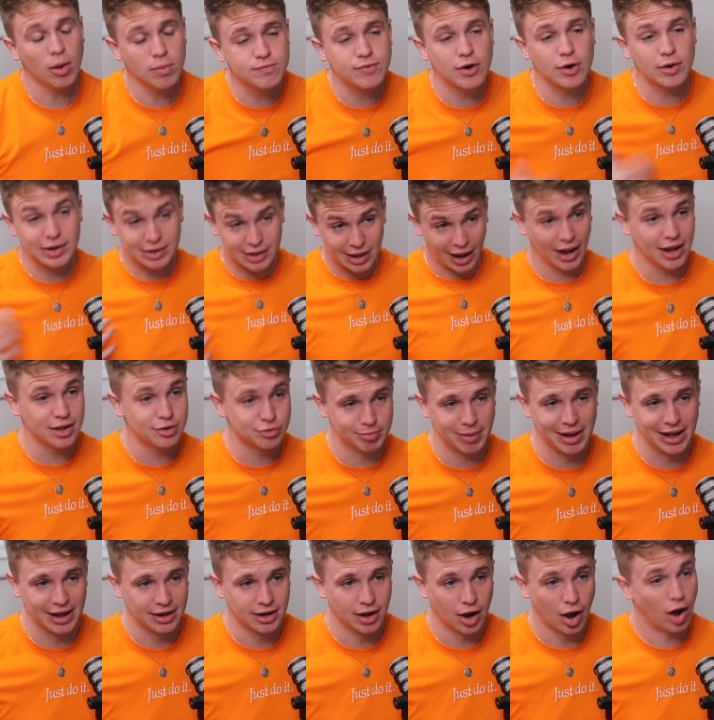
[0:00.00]
I'm very
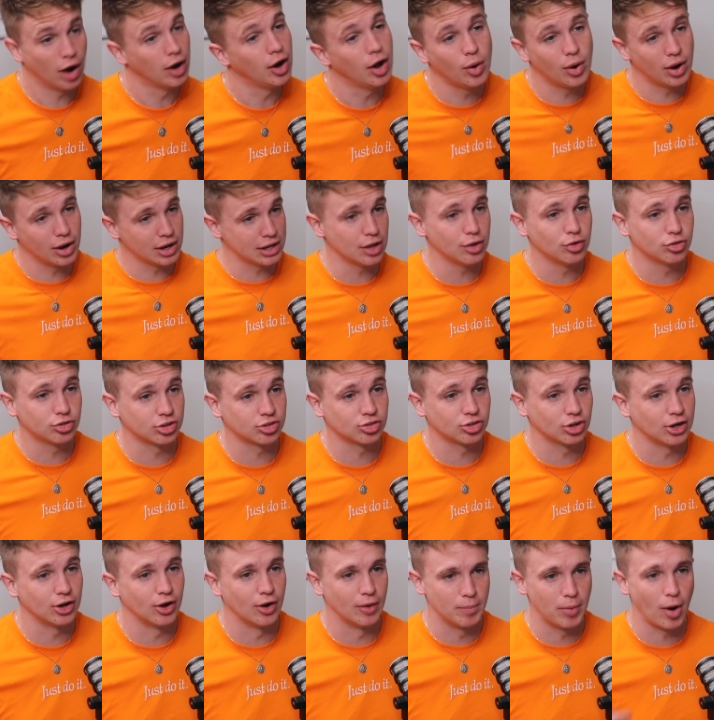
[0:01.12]
caveman. I know I use this a
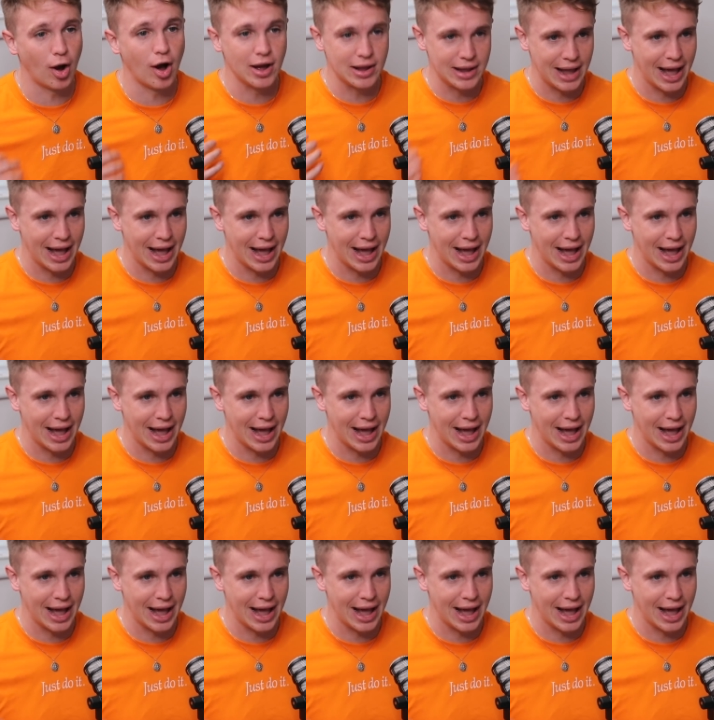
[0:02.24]
lot, but I